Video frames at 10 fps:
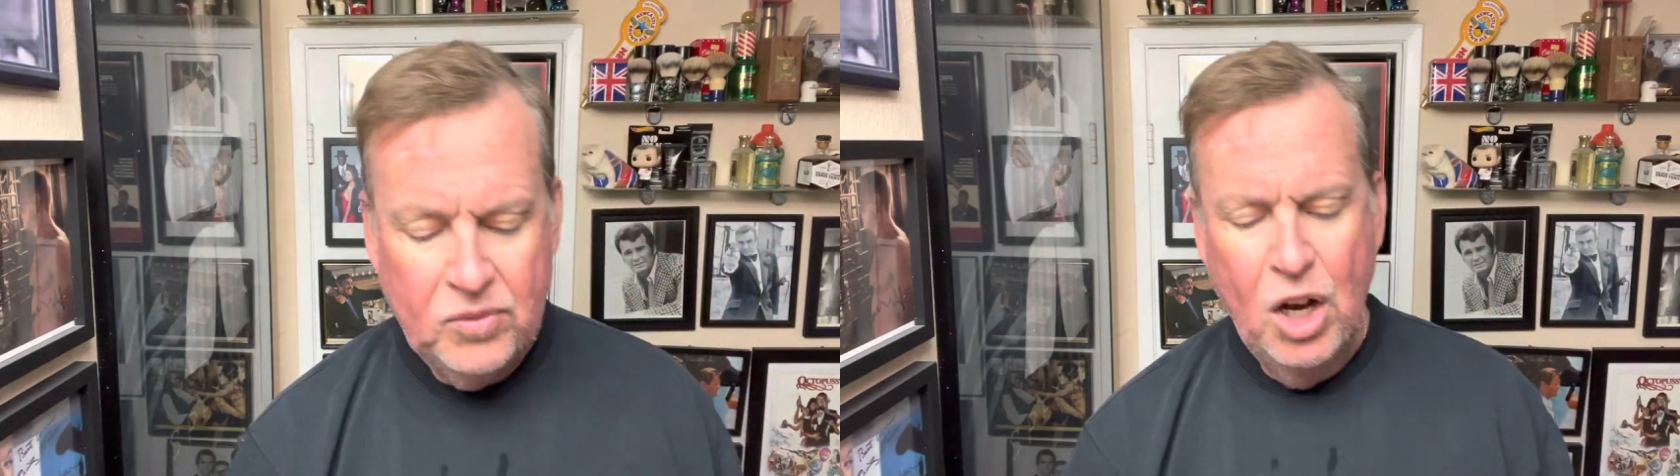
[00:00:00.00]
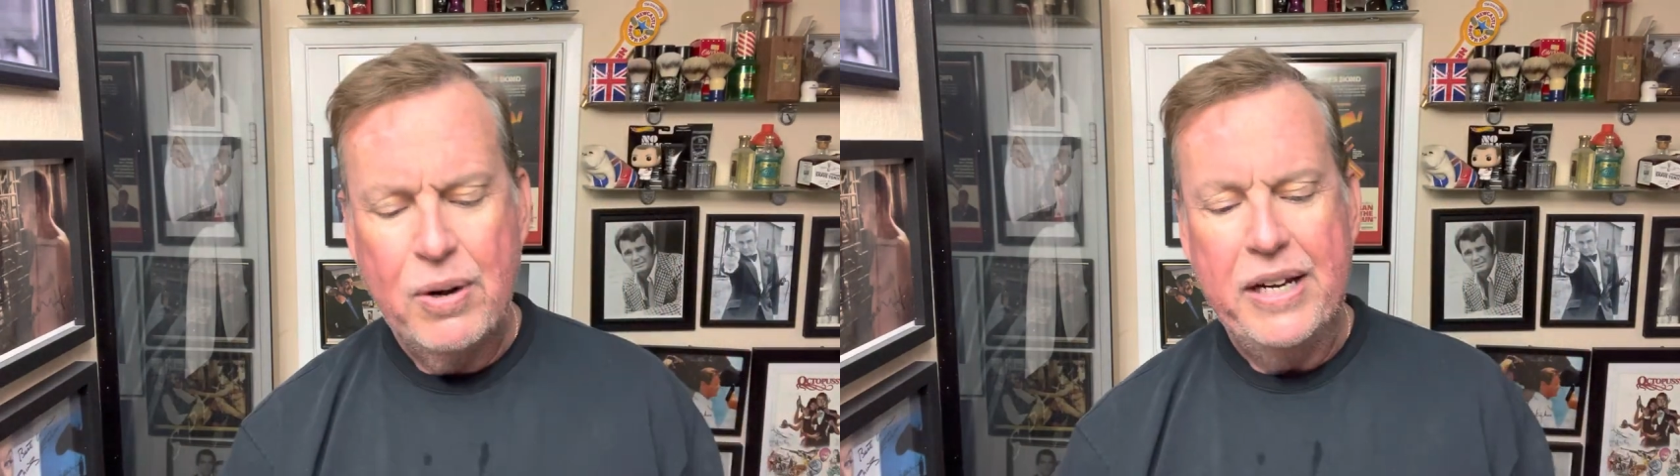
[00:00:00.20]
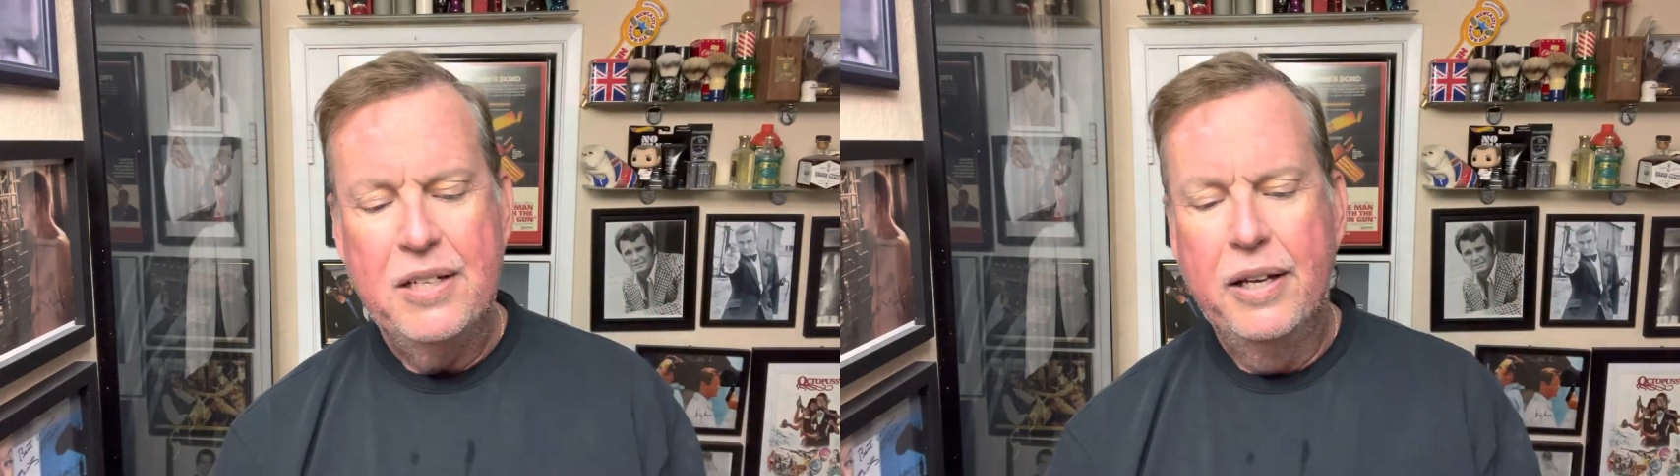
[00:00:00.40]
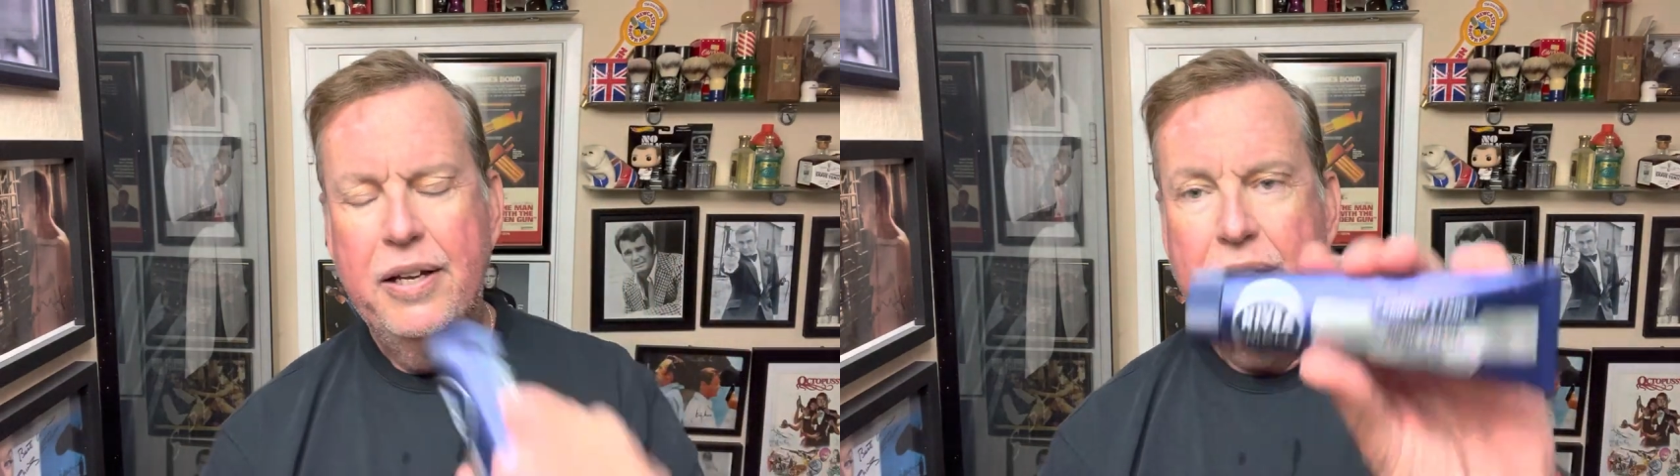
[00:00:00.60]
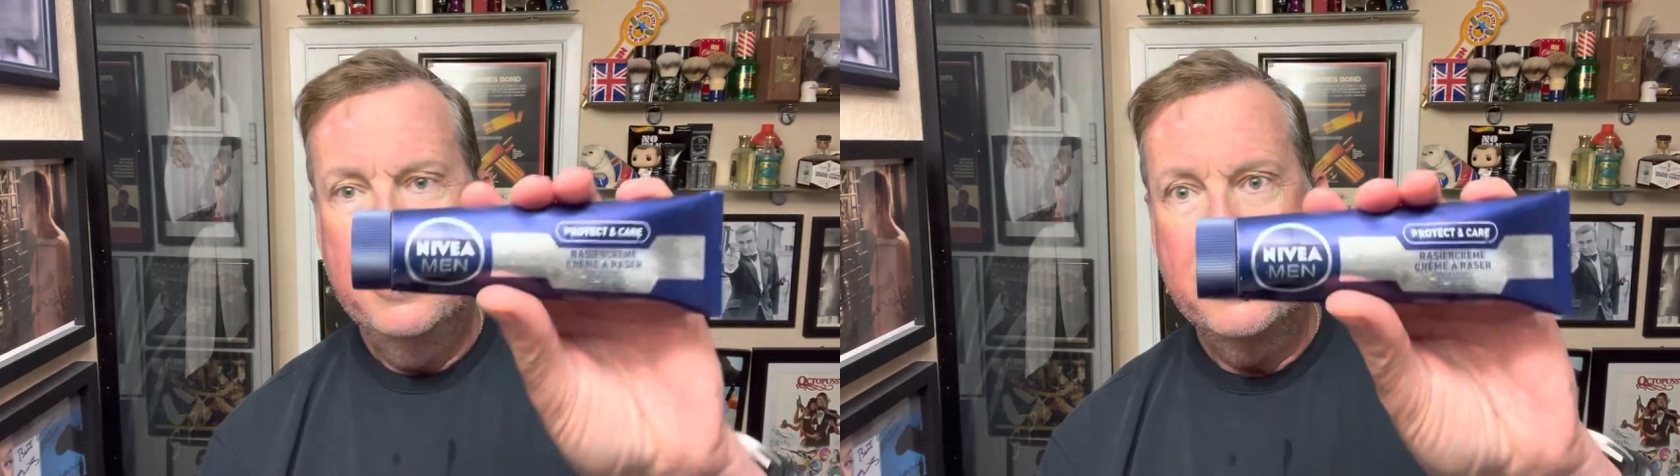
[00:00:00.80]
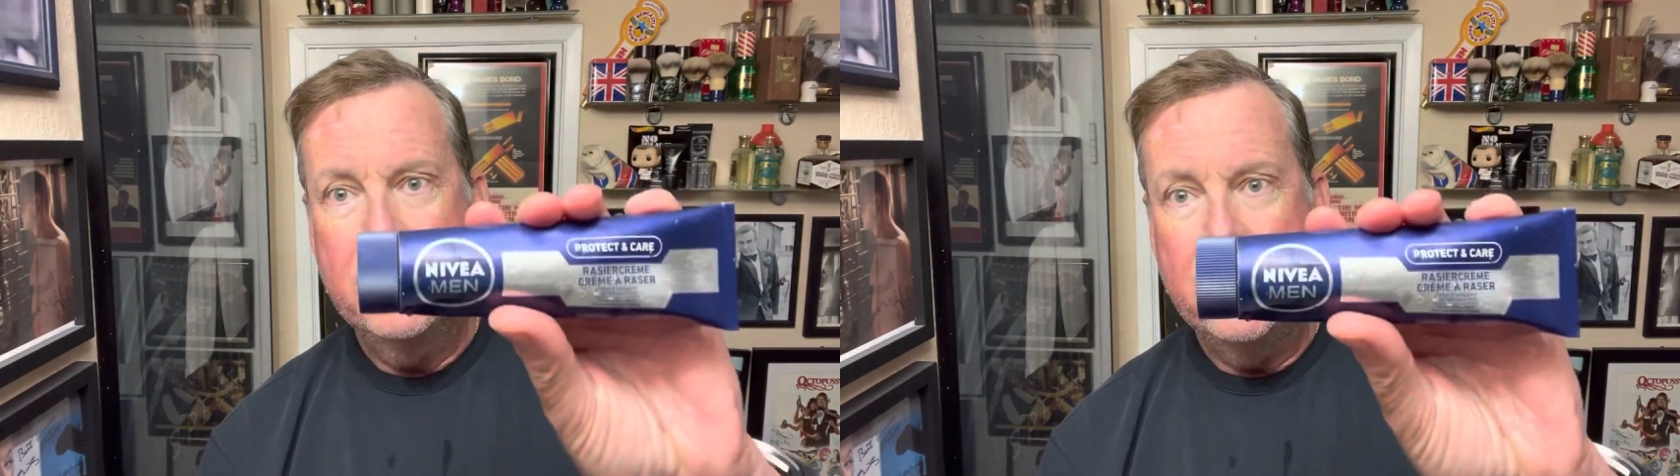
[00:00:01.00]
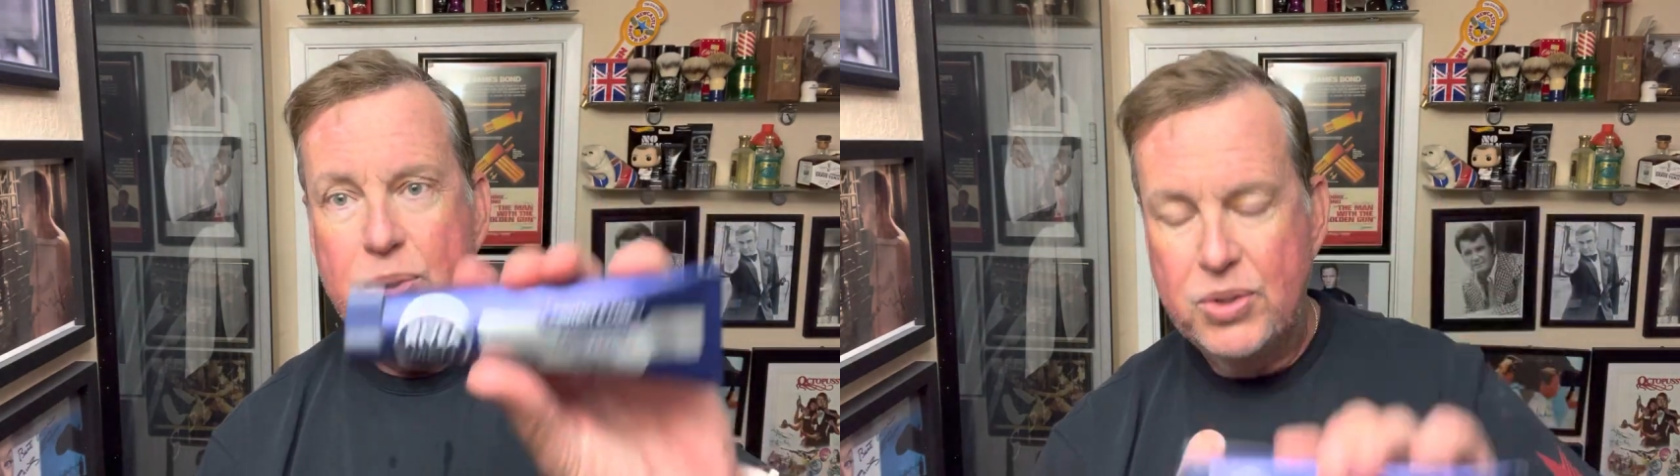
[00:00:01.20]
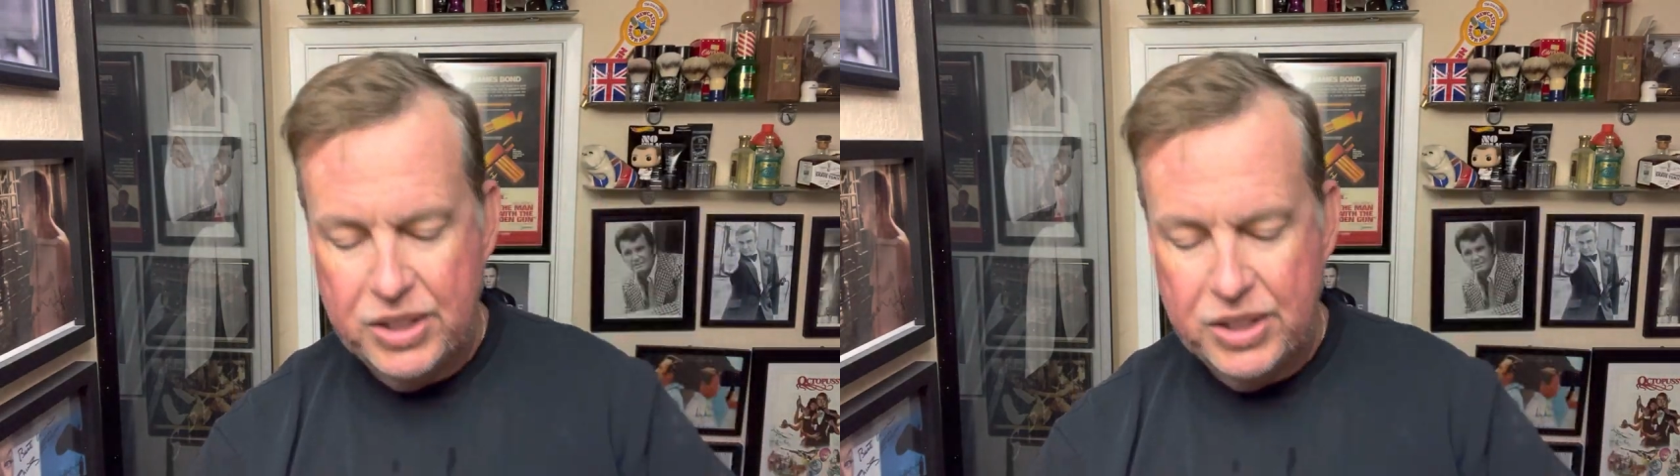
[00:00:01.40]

All right, Gonna use